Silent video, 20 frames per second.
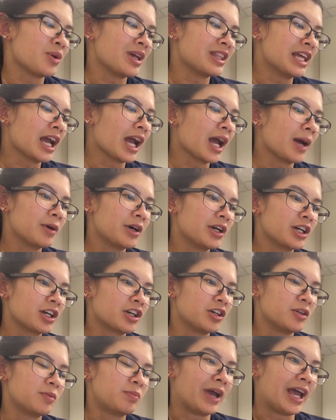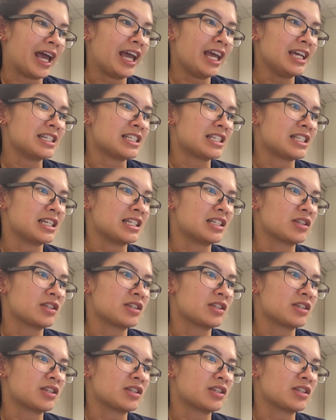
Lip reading: So I think I'm on a good pace.